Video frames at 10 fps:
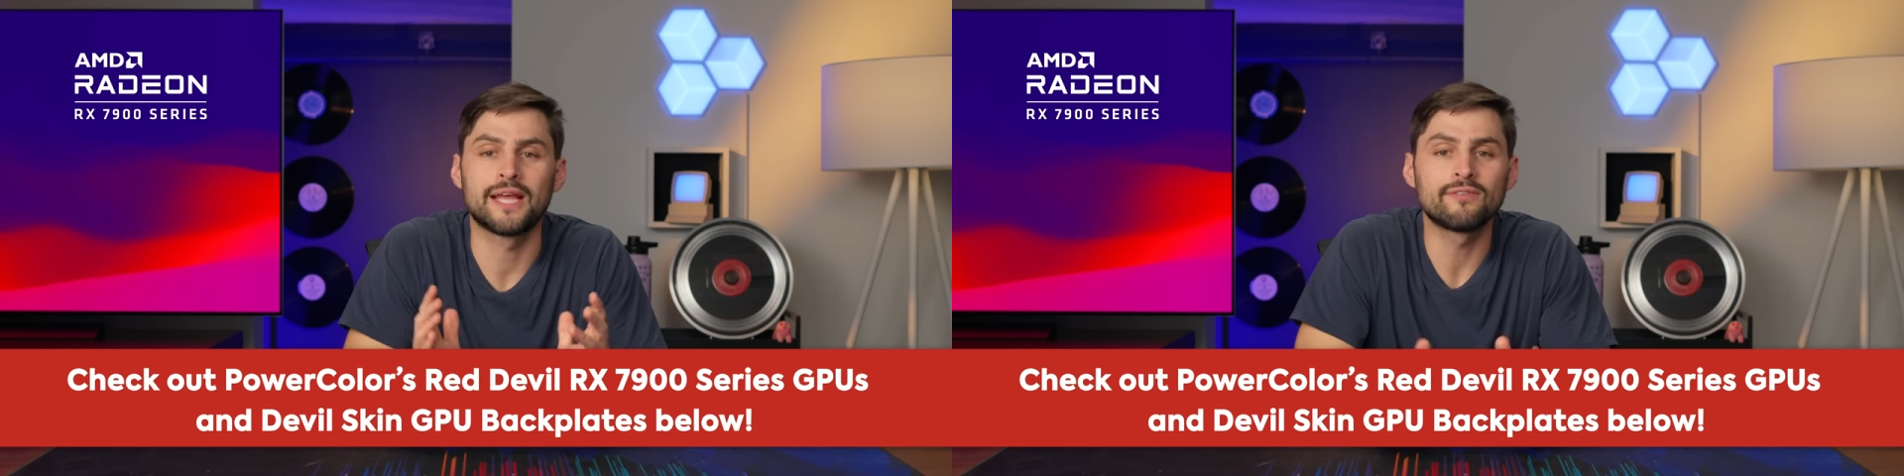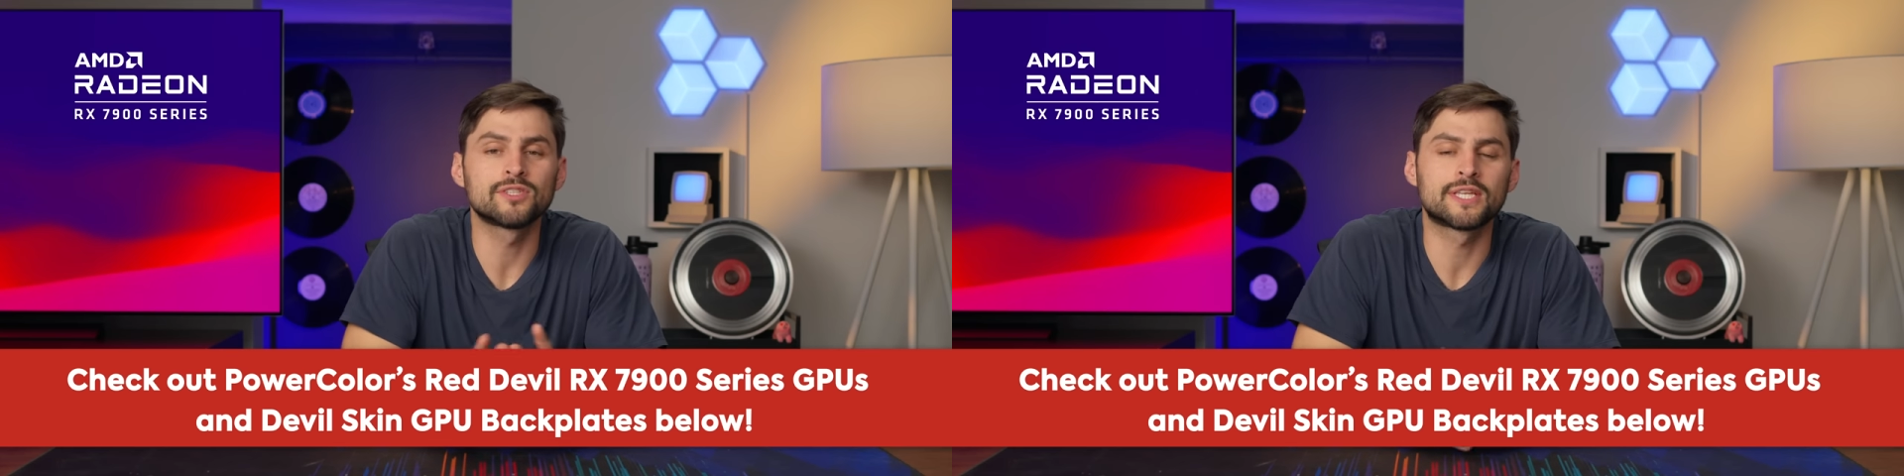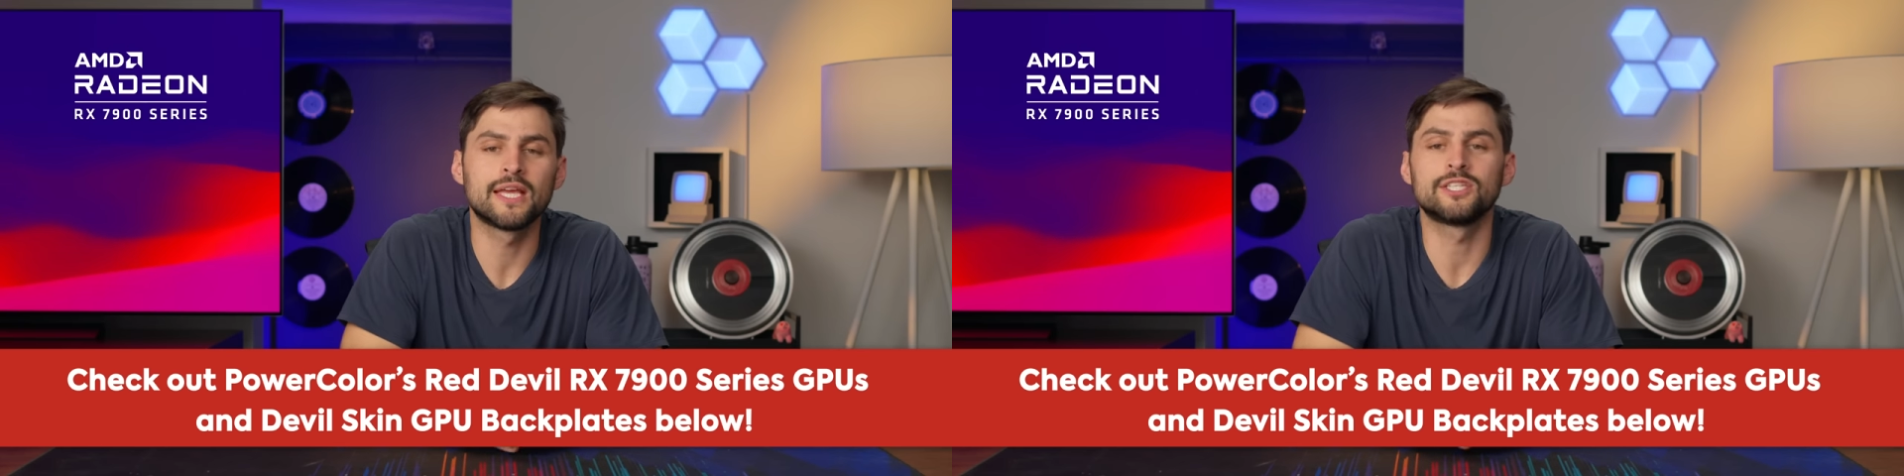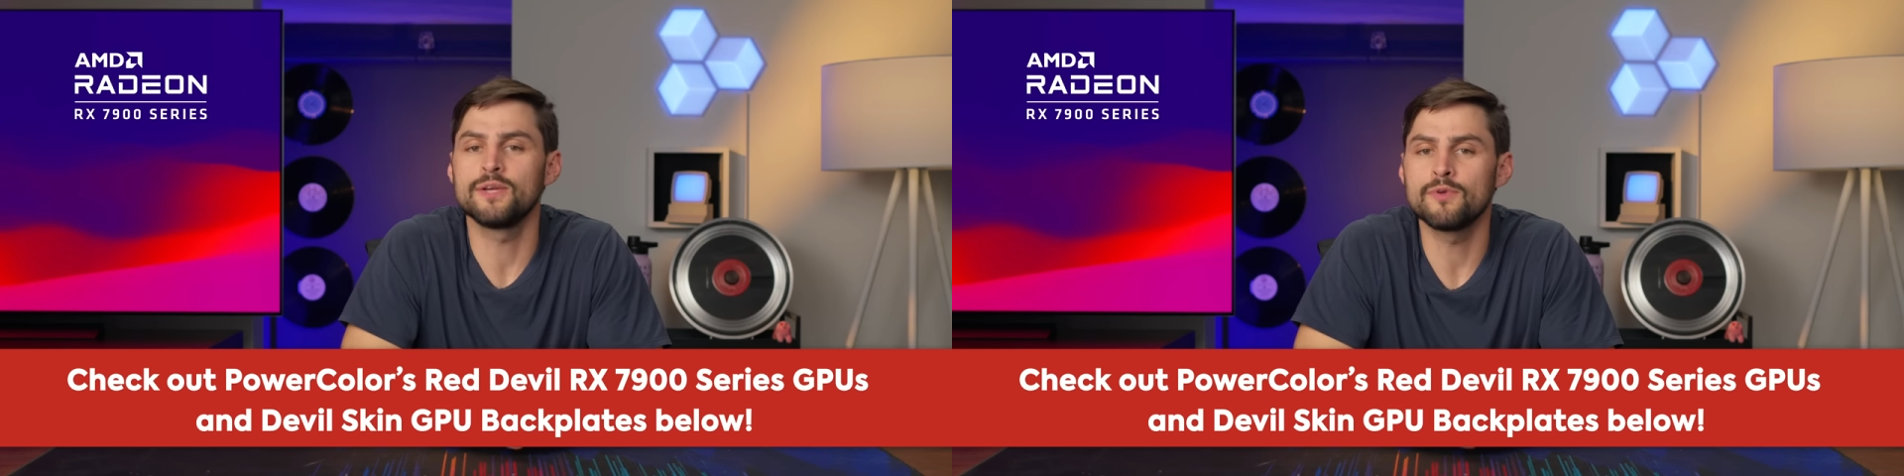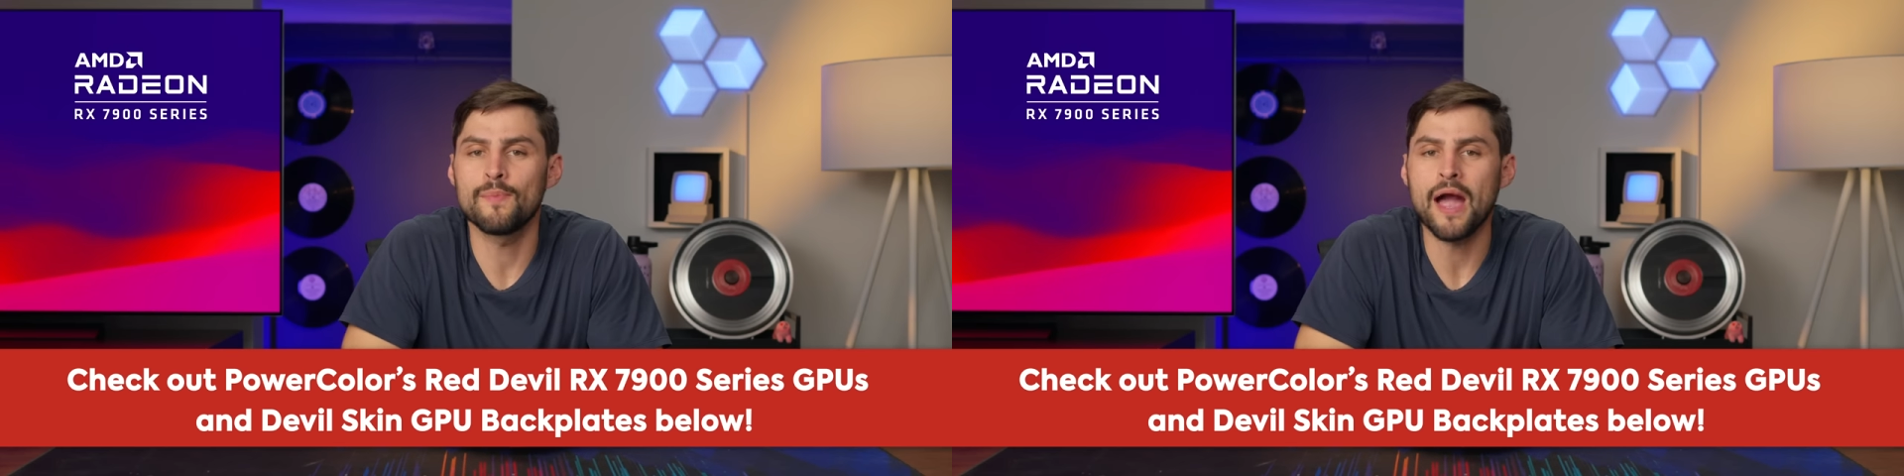devil skin GPU